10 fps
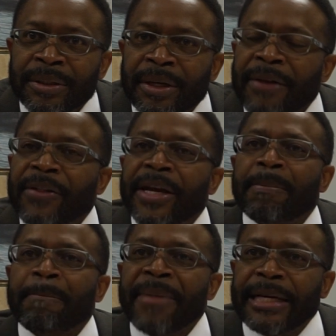And
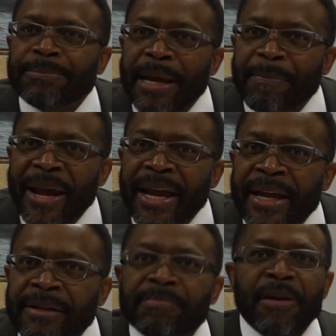then make up that
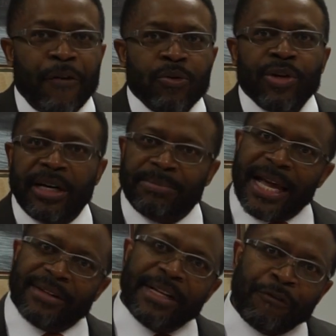bed before you come
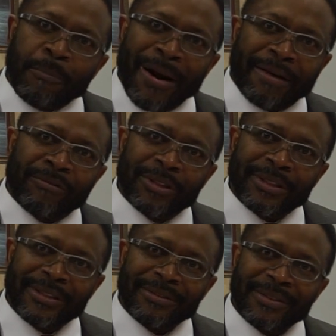down here for
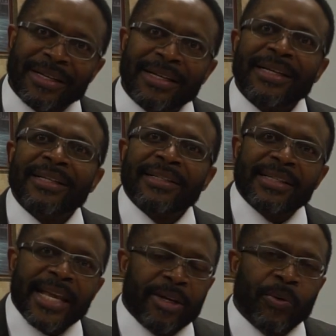breakfast
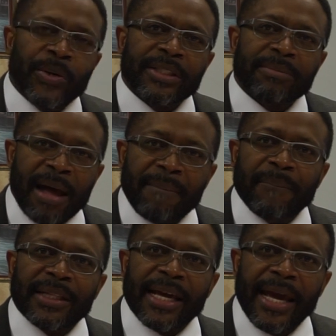sequence. My
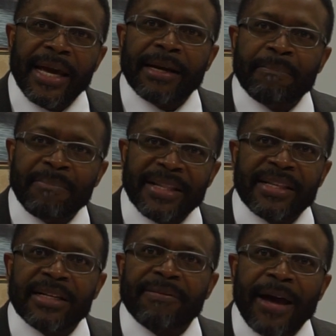mother had a
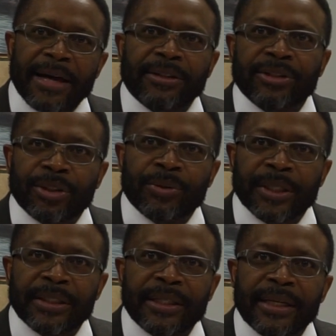method of how to do
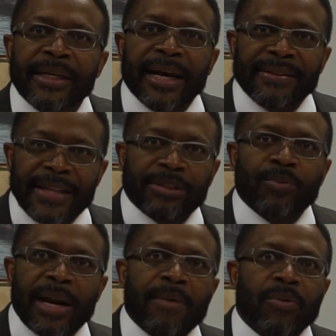it. And that's
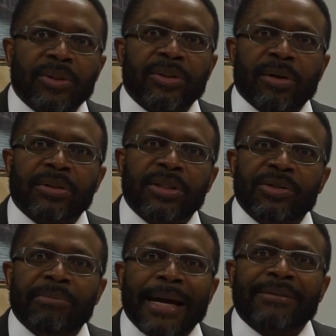what I want to talk to
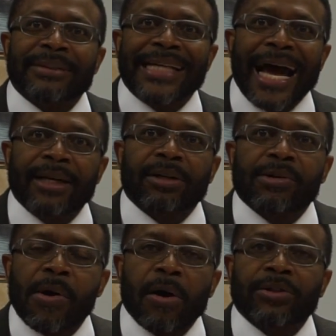you about dollar
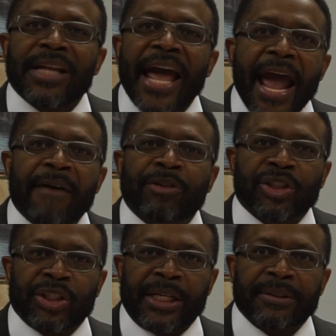cost
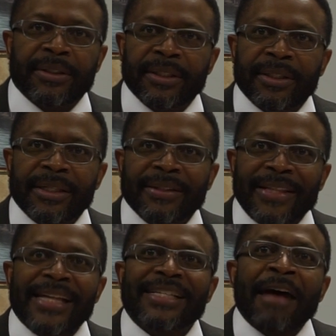averaging.
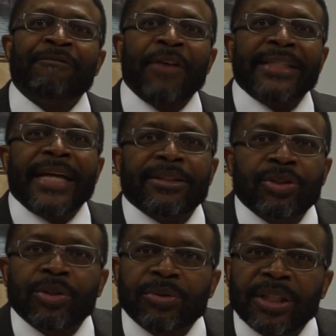That's our
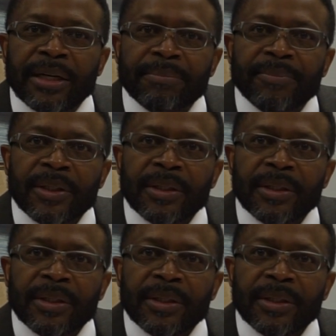financial tip.